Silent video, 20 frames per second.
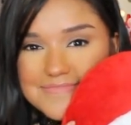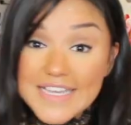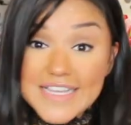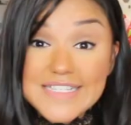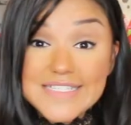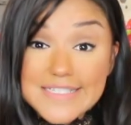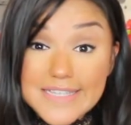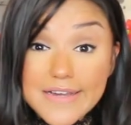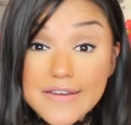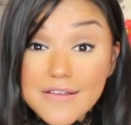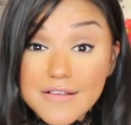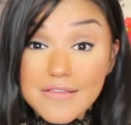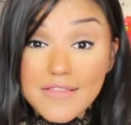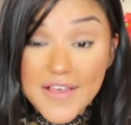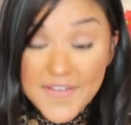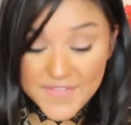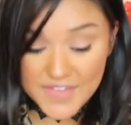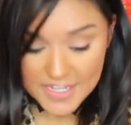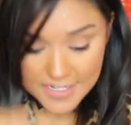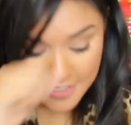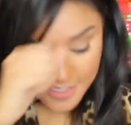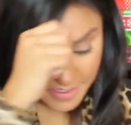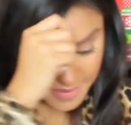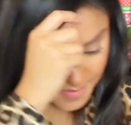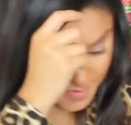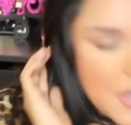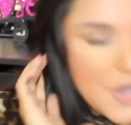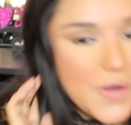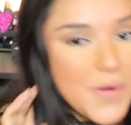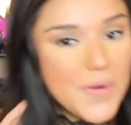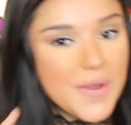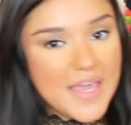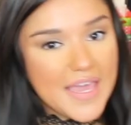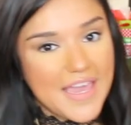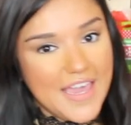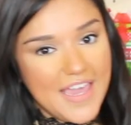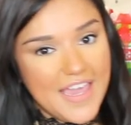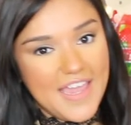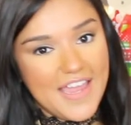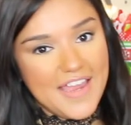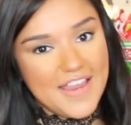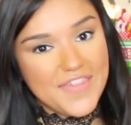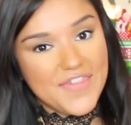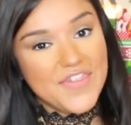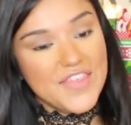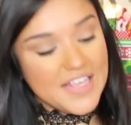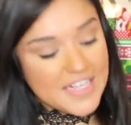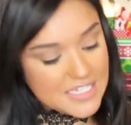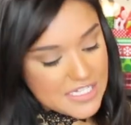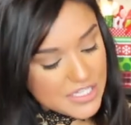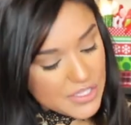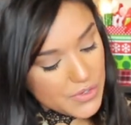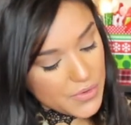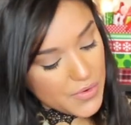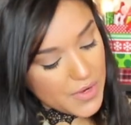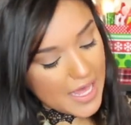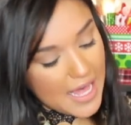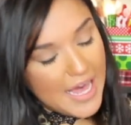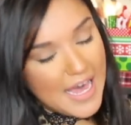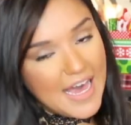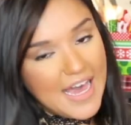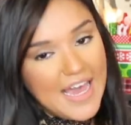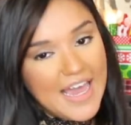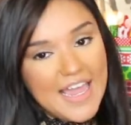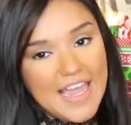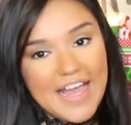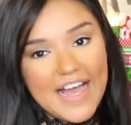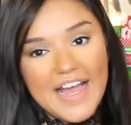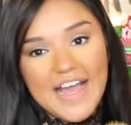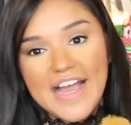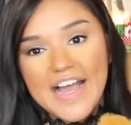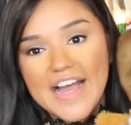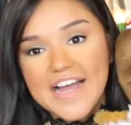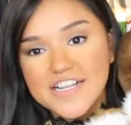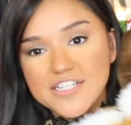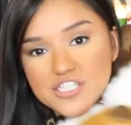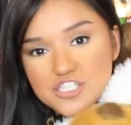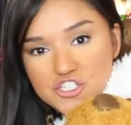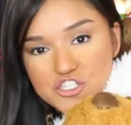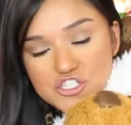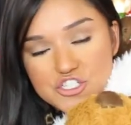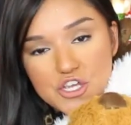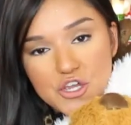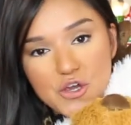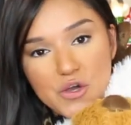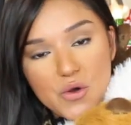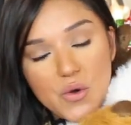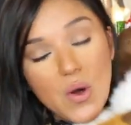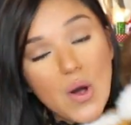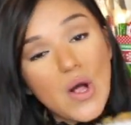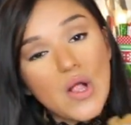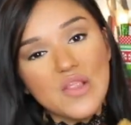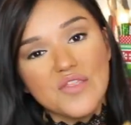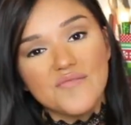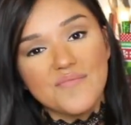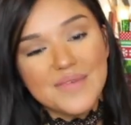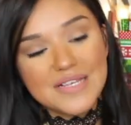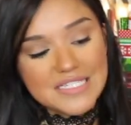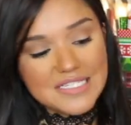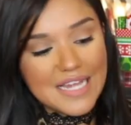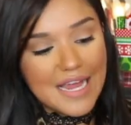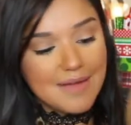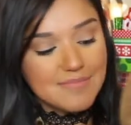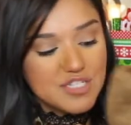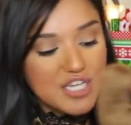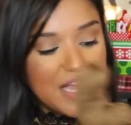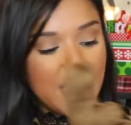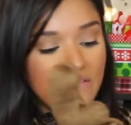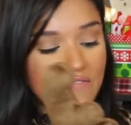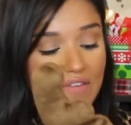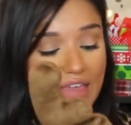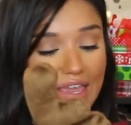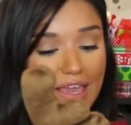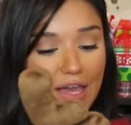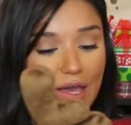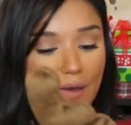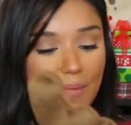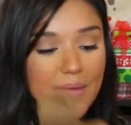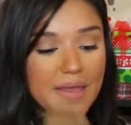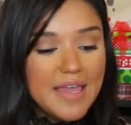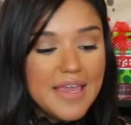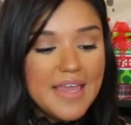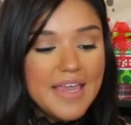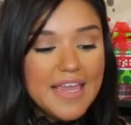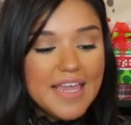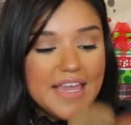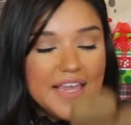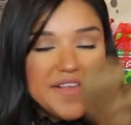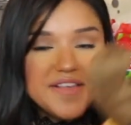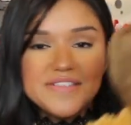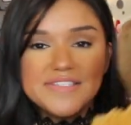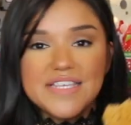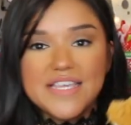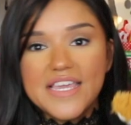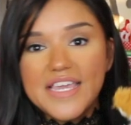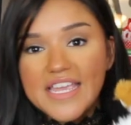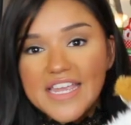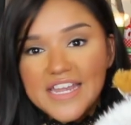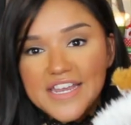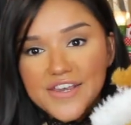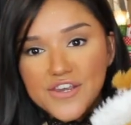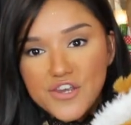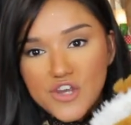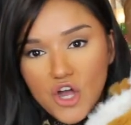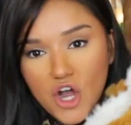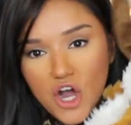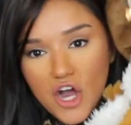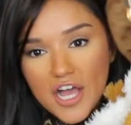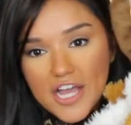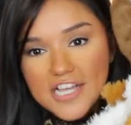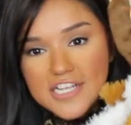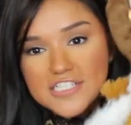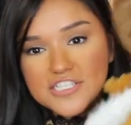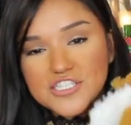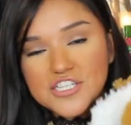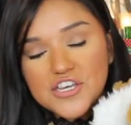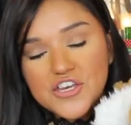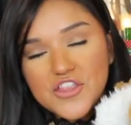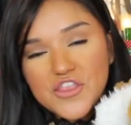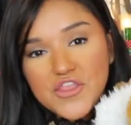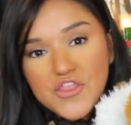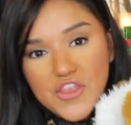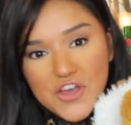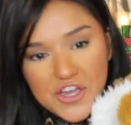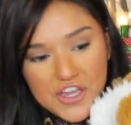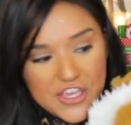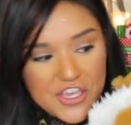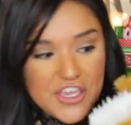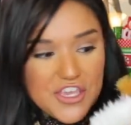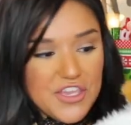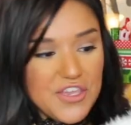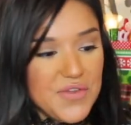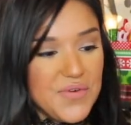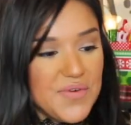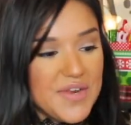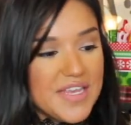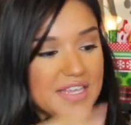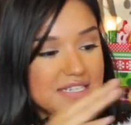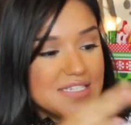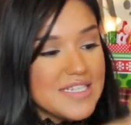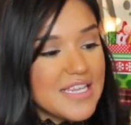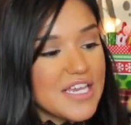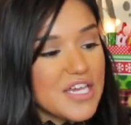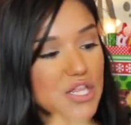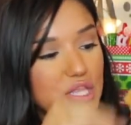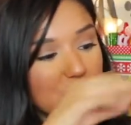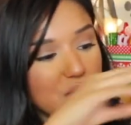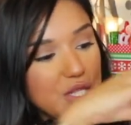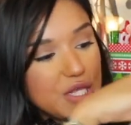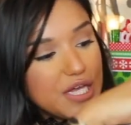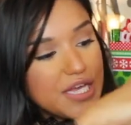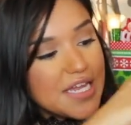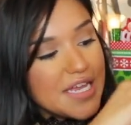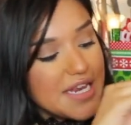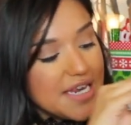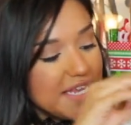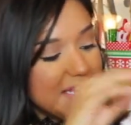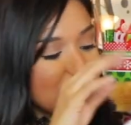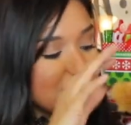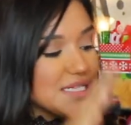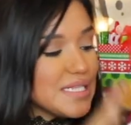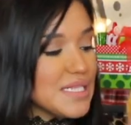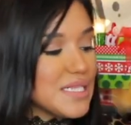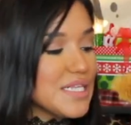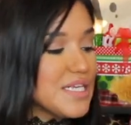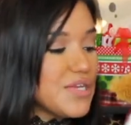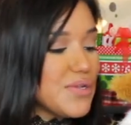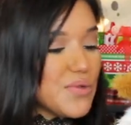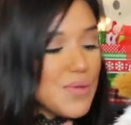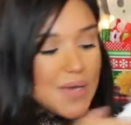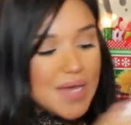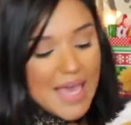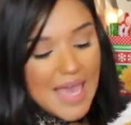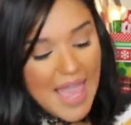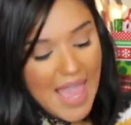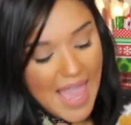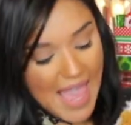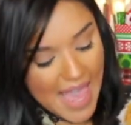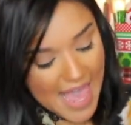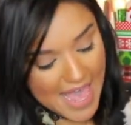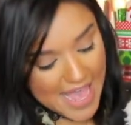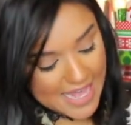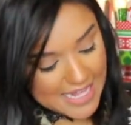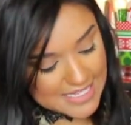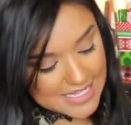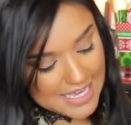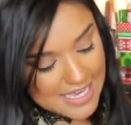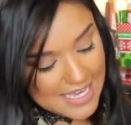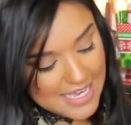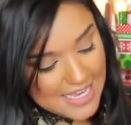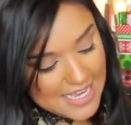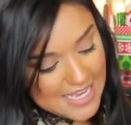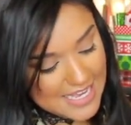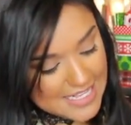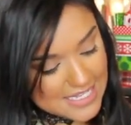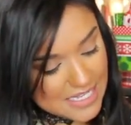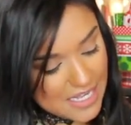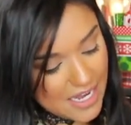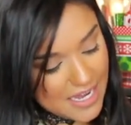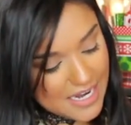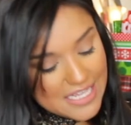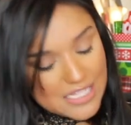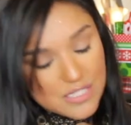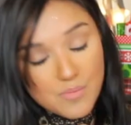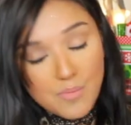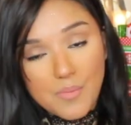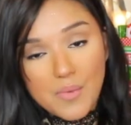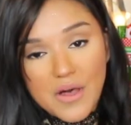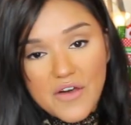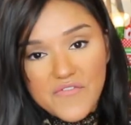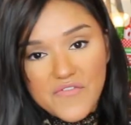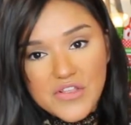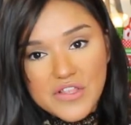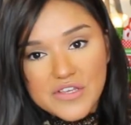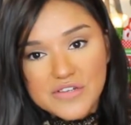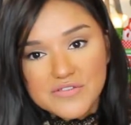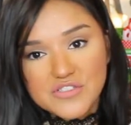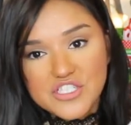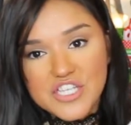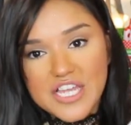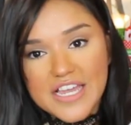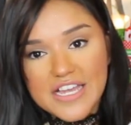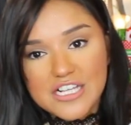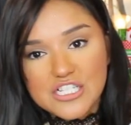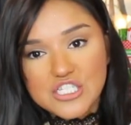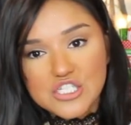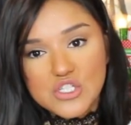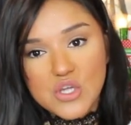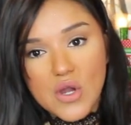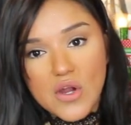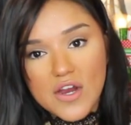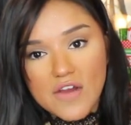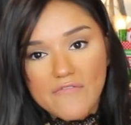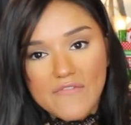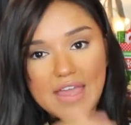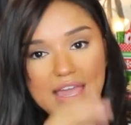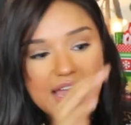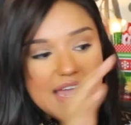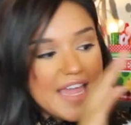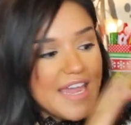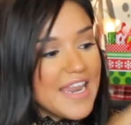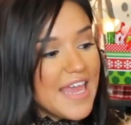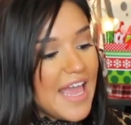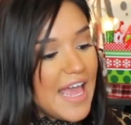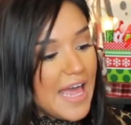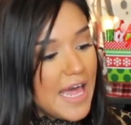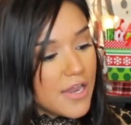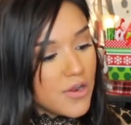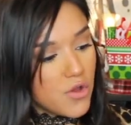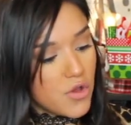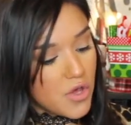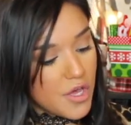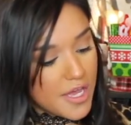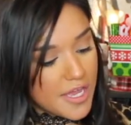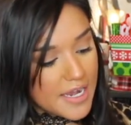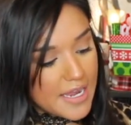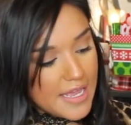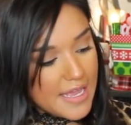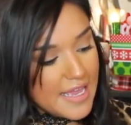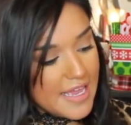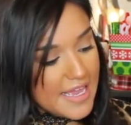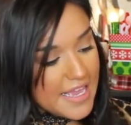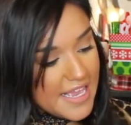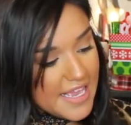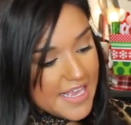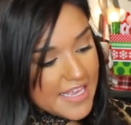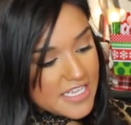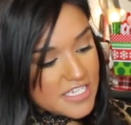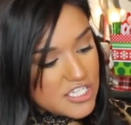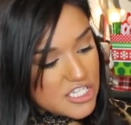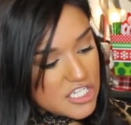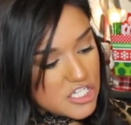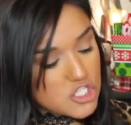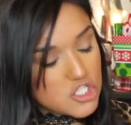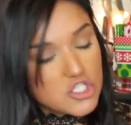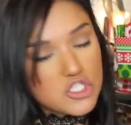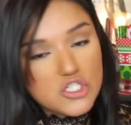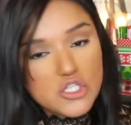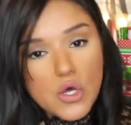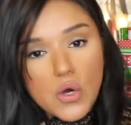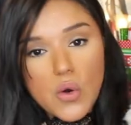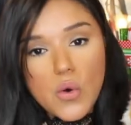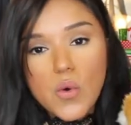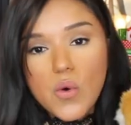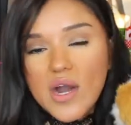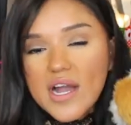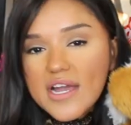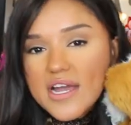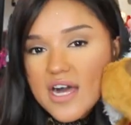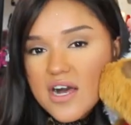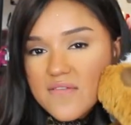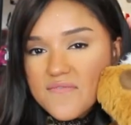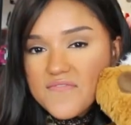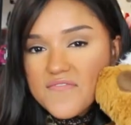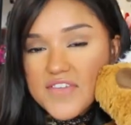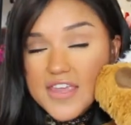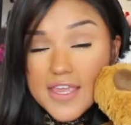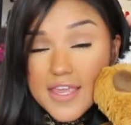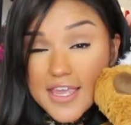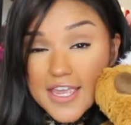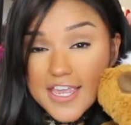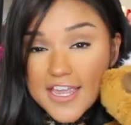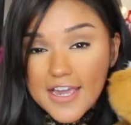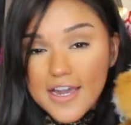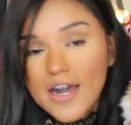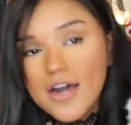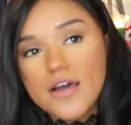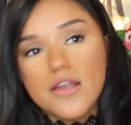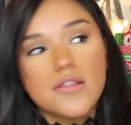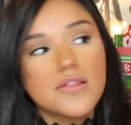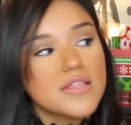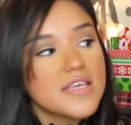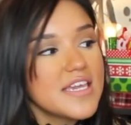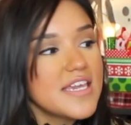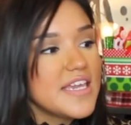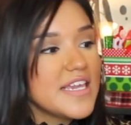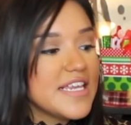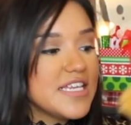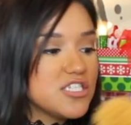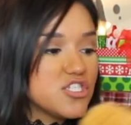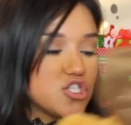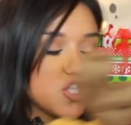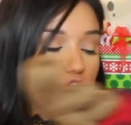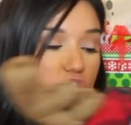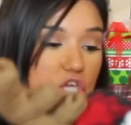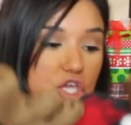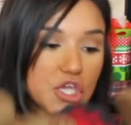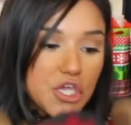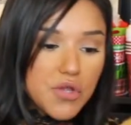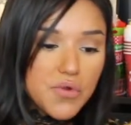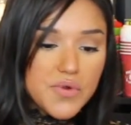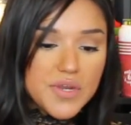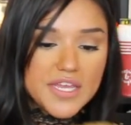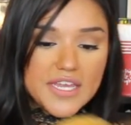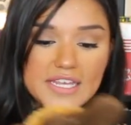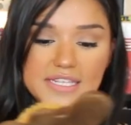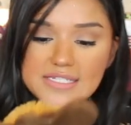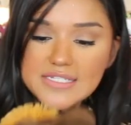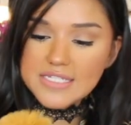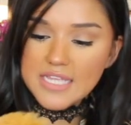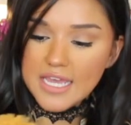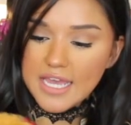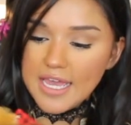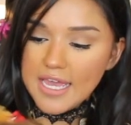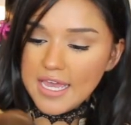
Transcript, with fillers: He's gonna love it. Okay, this little guy, I had to show all of my Snapchat fam. Is he not the cutest. Like, look at his little hat. He's his buffalo check scarf and hat on. He is just so comfy and cuddly. He's the cutest.